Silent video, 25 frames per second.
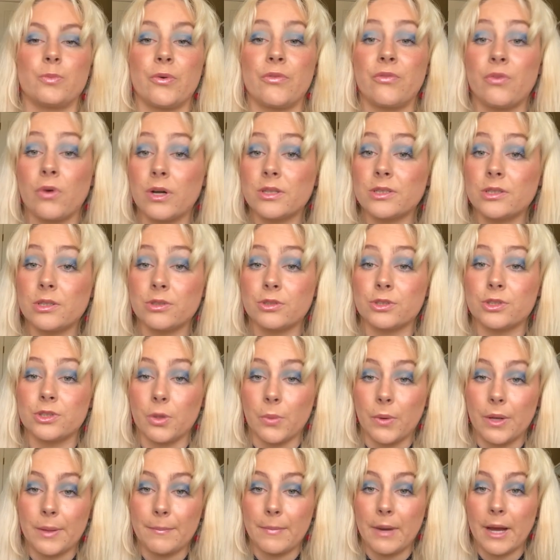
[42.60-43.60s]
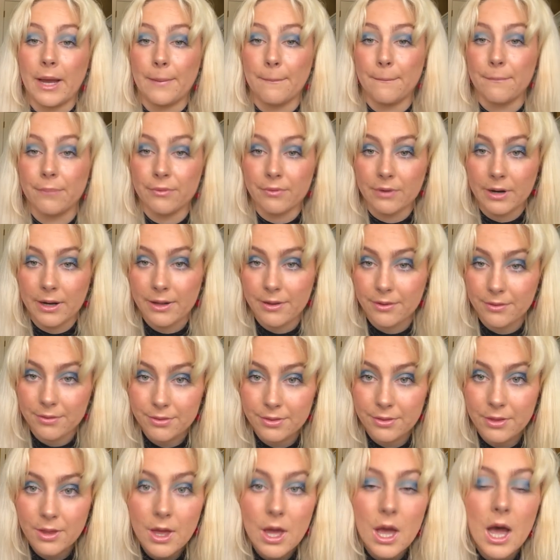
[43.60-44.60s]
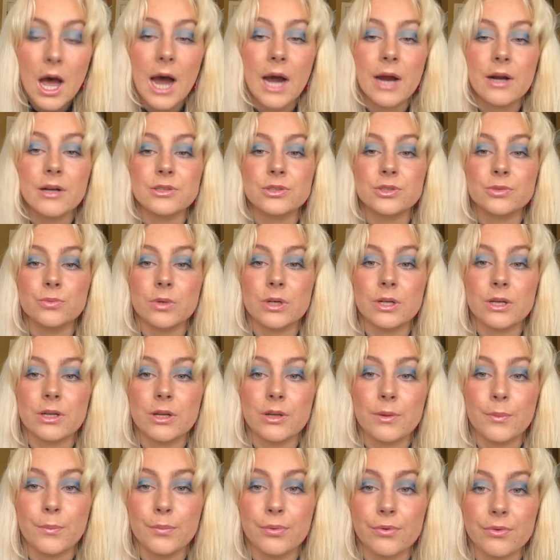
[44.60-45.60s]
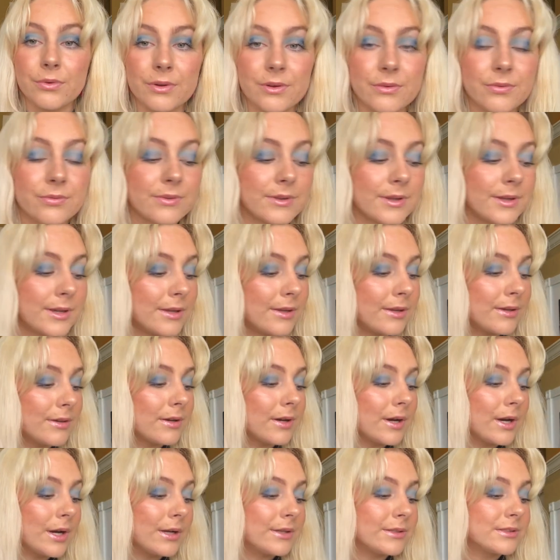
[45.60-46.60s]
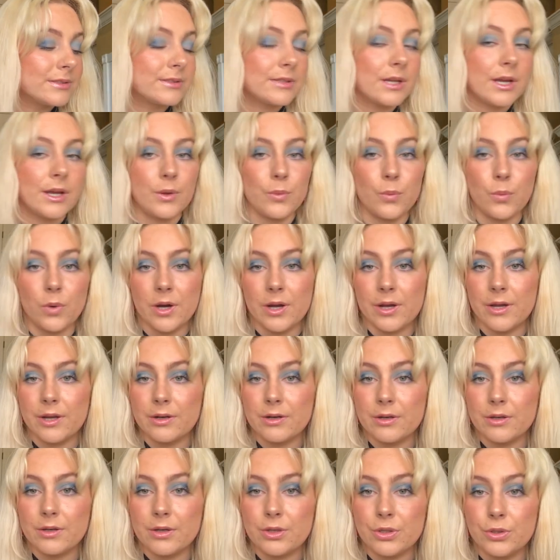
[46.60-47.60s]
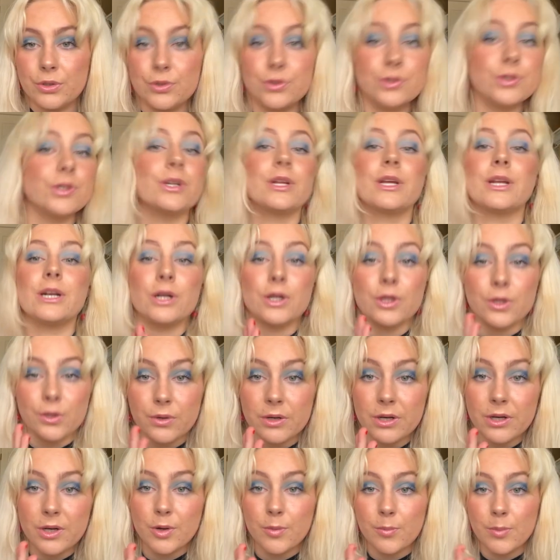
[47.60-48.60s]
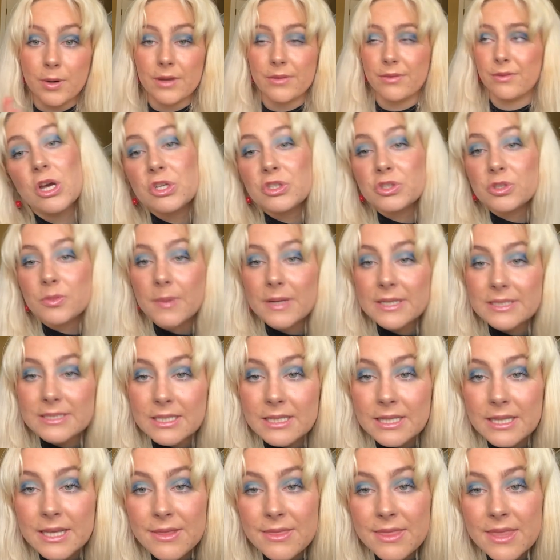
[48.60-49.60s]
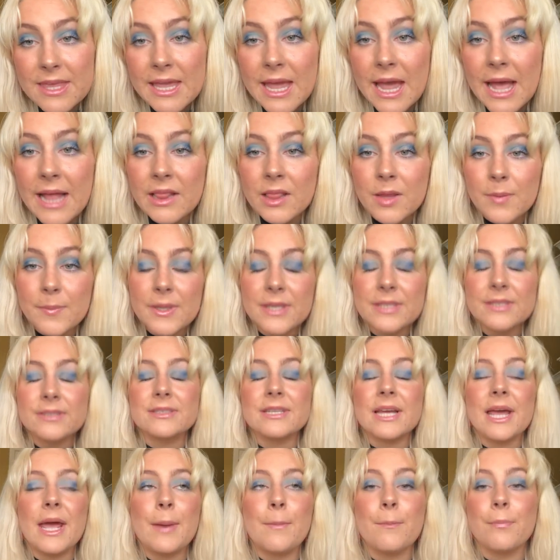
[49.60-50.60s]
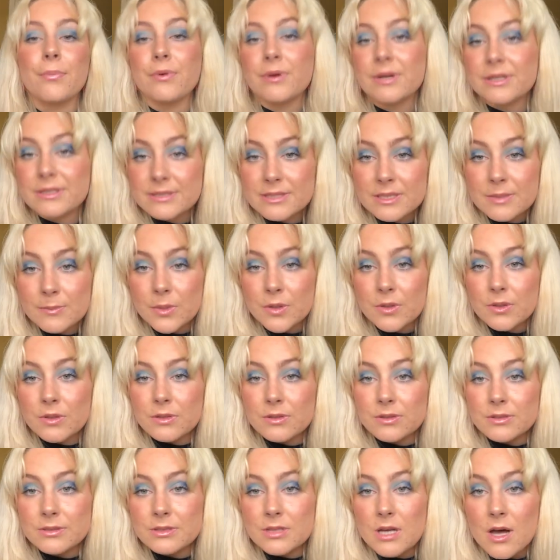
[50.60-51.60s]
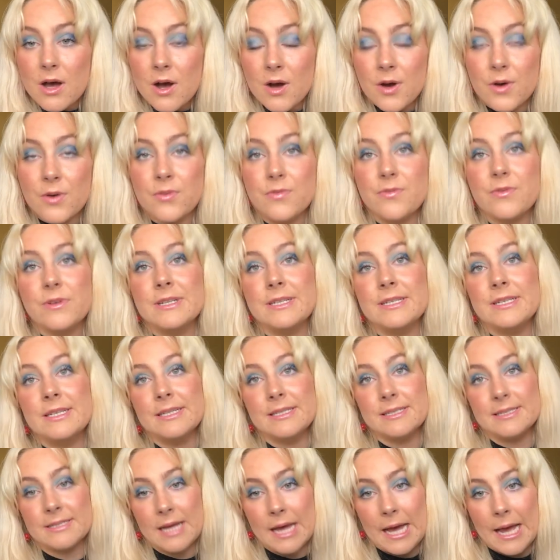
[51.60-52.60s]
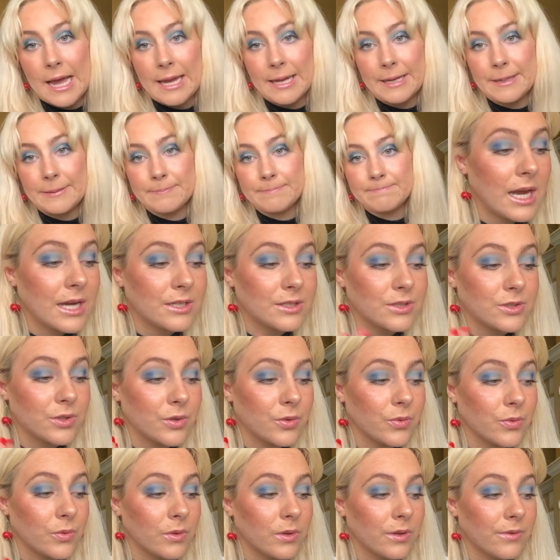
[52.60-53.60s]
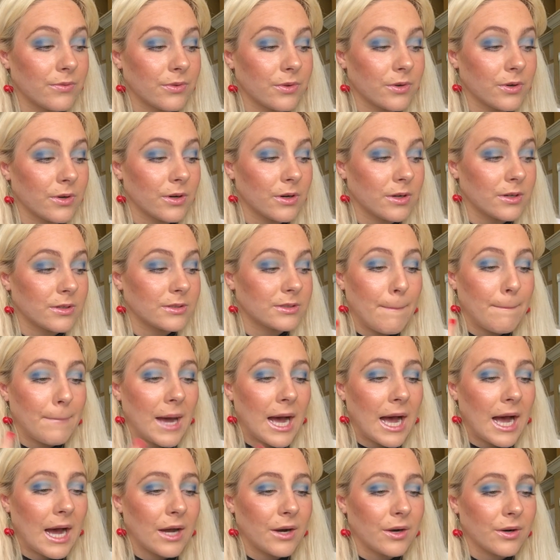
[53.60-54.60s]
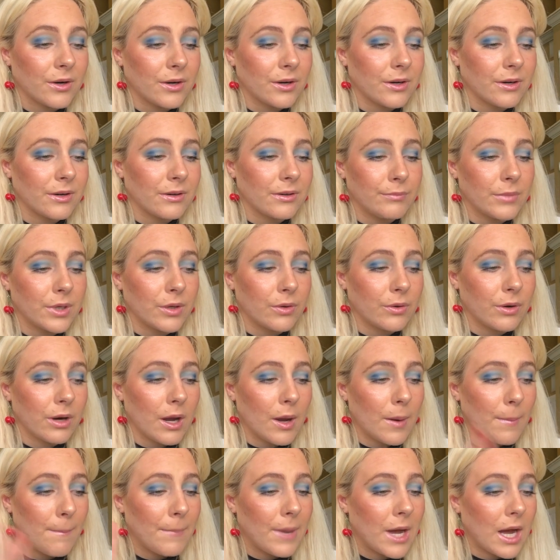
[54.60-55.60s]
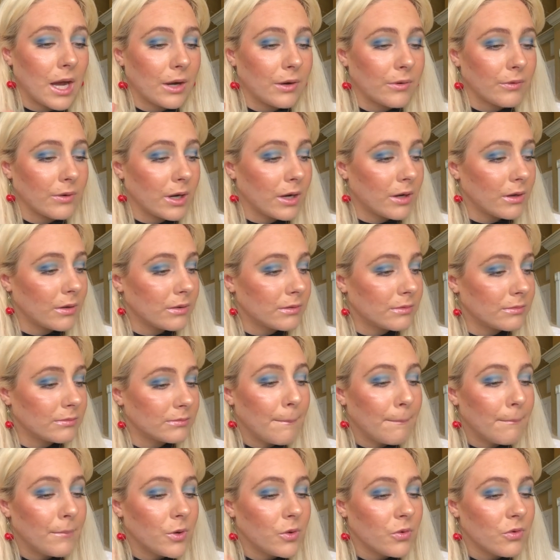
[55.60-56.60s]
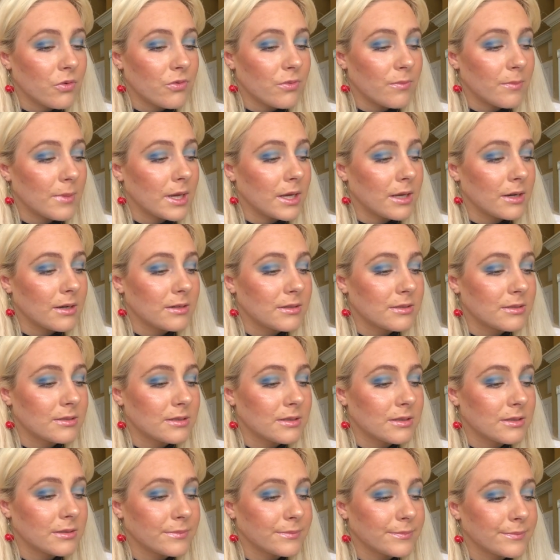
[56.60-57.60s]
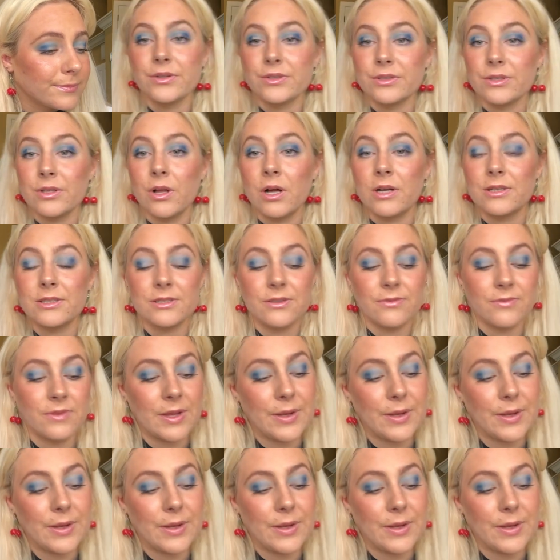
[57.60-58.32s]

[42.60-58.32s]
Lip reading: Before I start showing my breath, I just want to briefly say what you should include in your breath. So basically the elements and principles of design. And so the rule of thirds, pattern, middle ground, background, movement, there's lots of